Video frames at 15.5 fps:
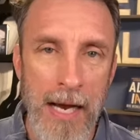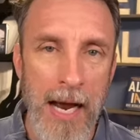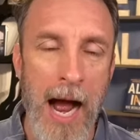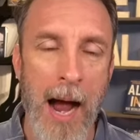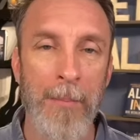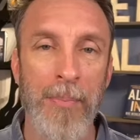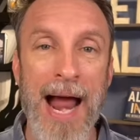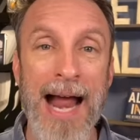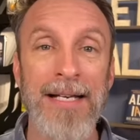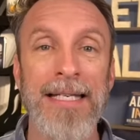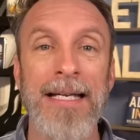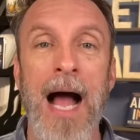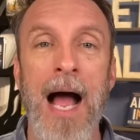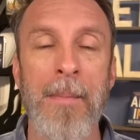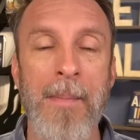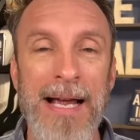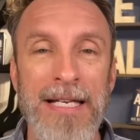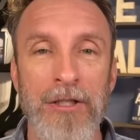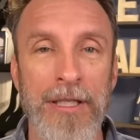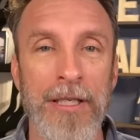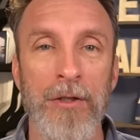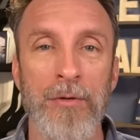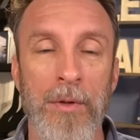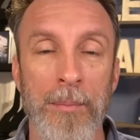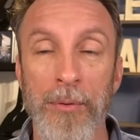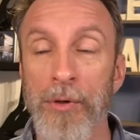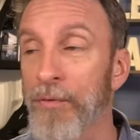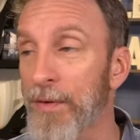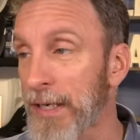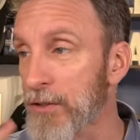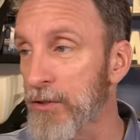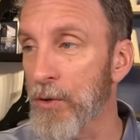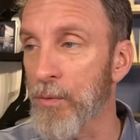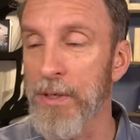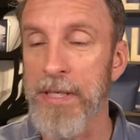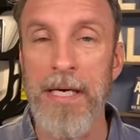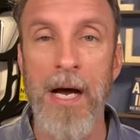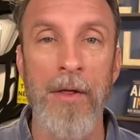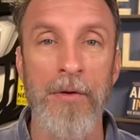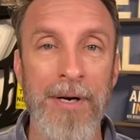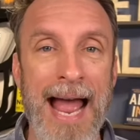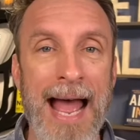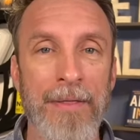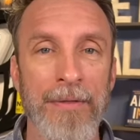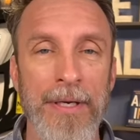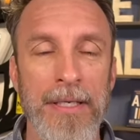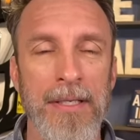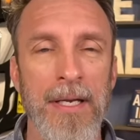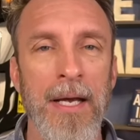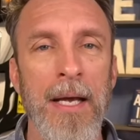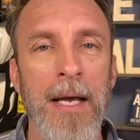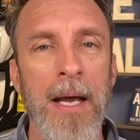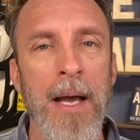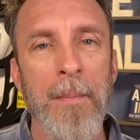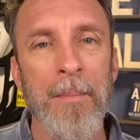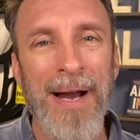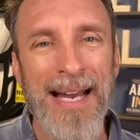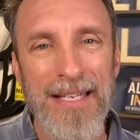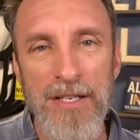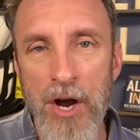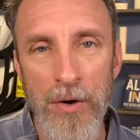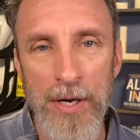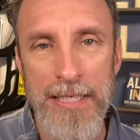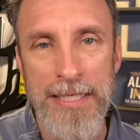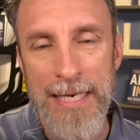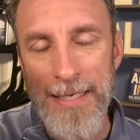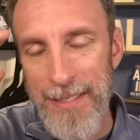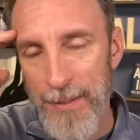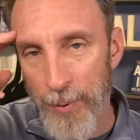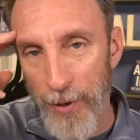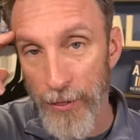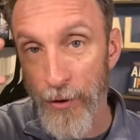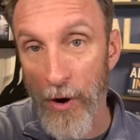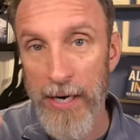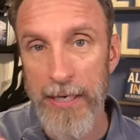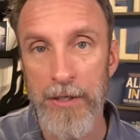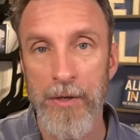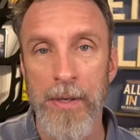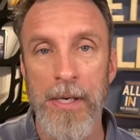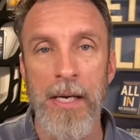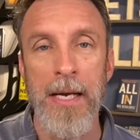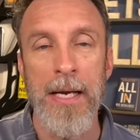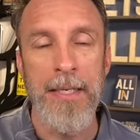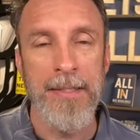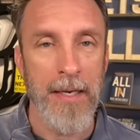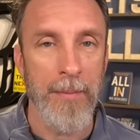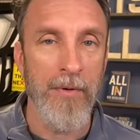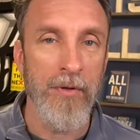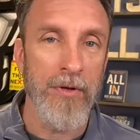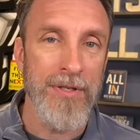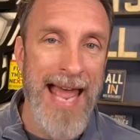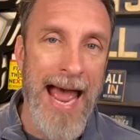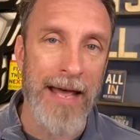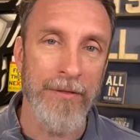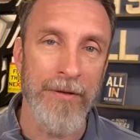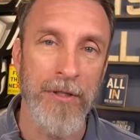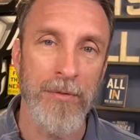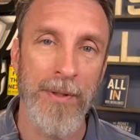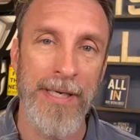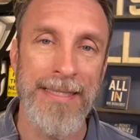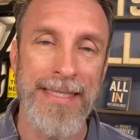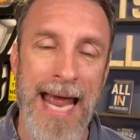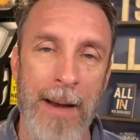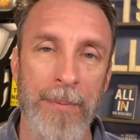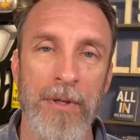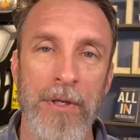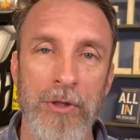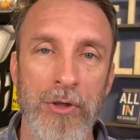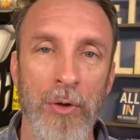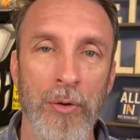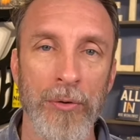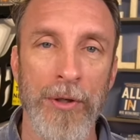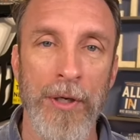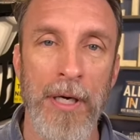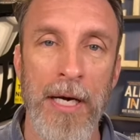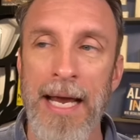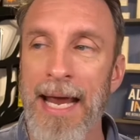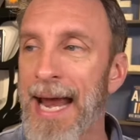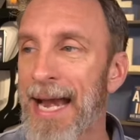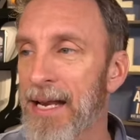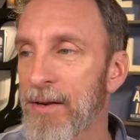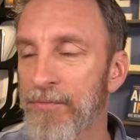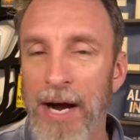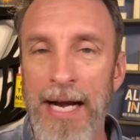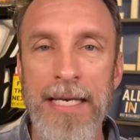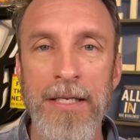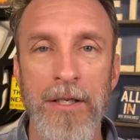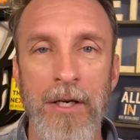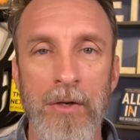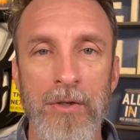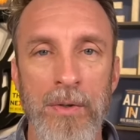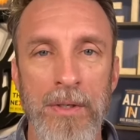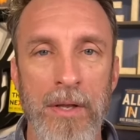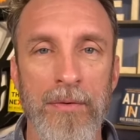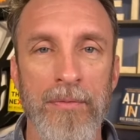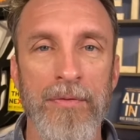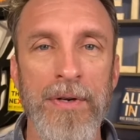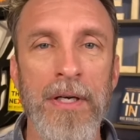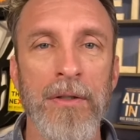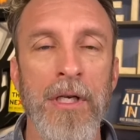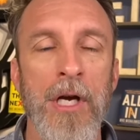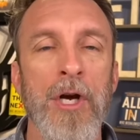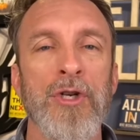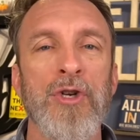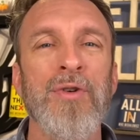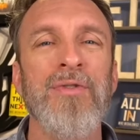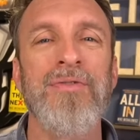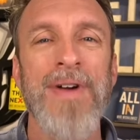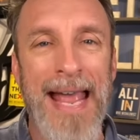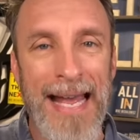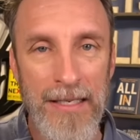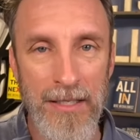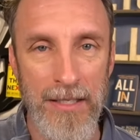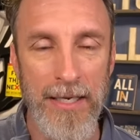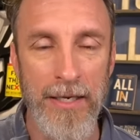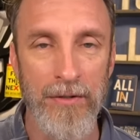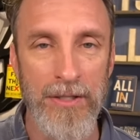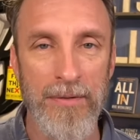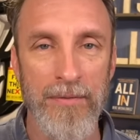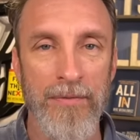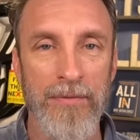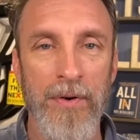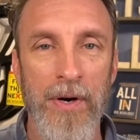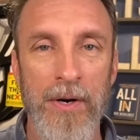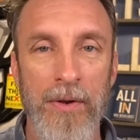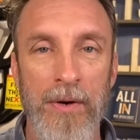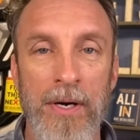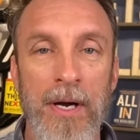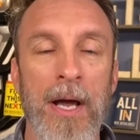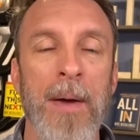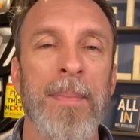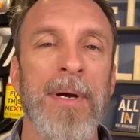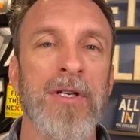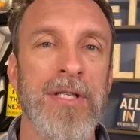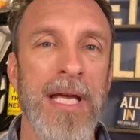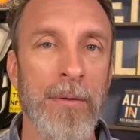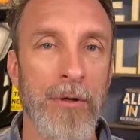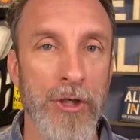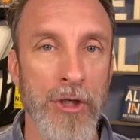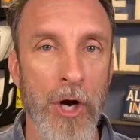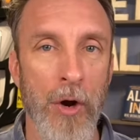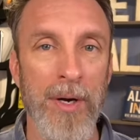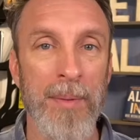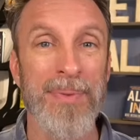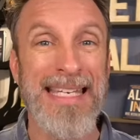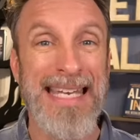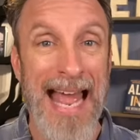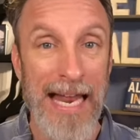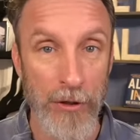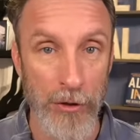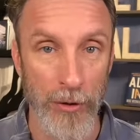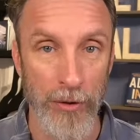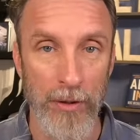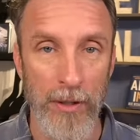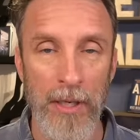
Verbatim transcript: I'm practicing. My skills were improving, and so were the other athletes. But I noticed and didn't put thought into it. Some of those athletes were getting tapped on the shoulder and invited to go to another field to advance skills even further because they were showing potential.